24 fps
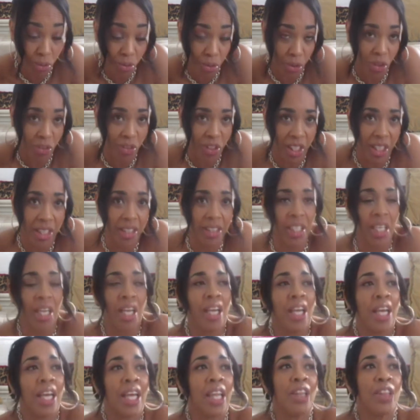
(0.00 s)
Northeast.
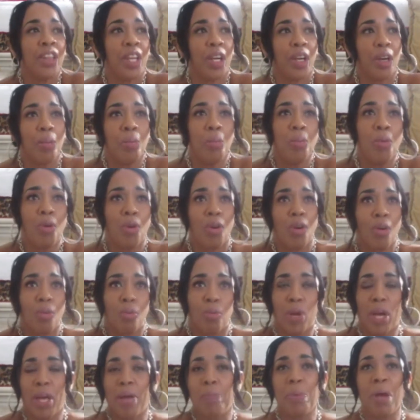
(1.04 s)
They're more
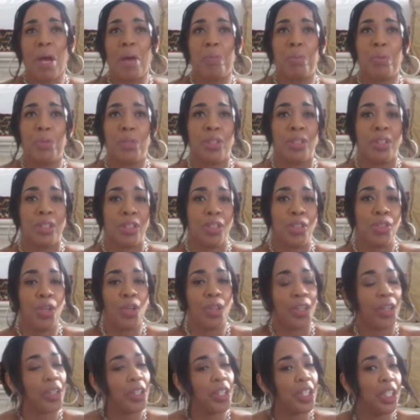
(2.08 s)
Red Peppers. You
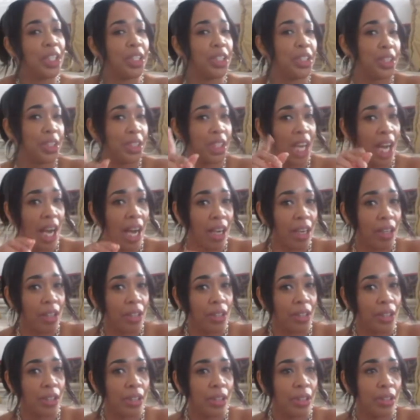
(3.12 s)
go there to get your
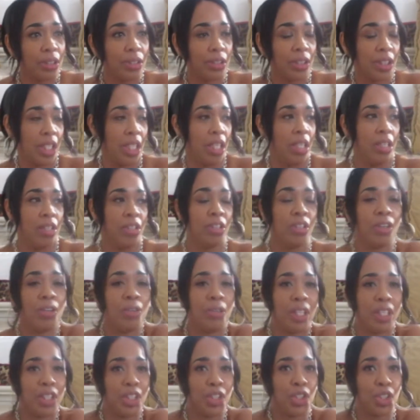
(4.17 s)
tacos, you
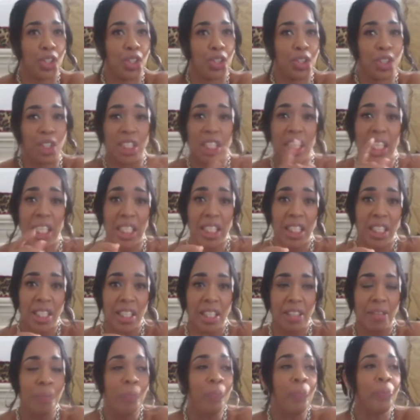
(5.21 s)
go get your
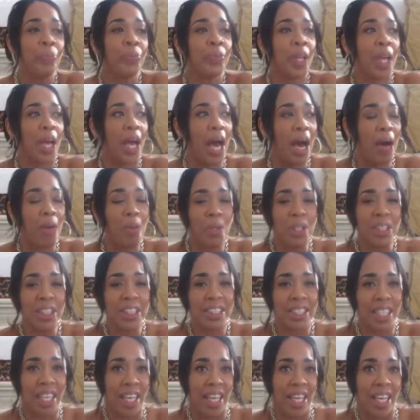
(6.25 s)
tequila. I would
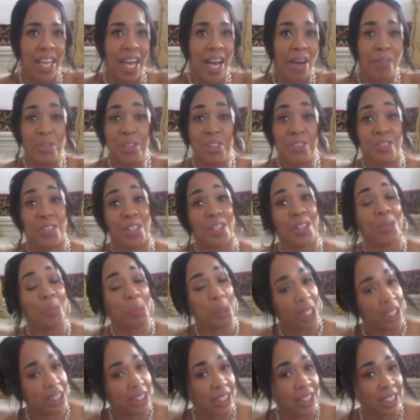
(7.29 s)
say I was very
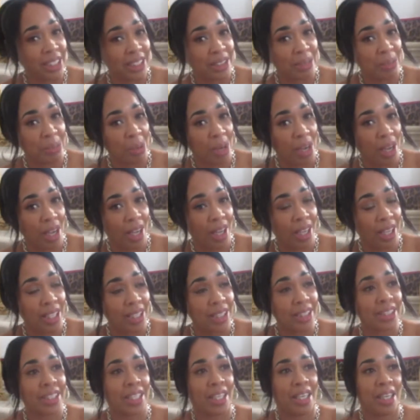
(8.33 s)
pleasantly surprised.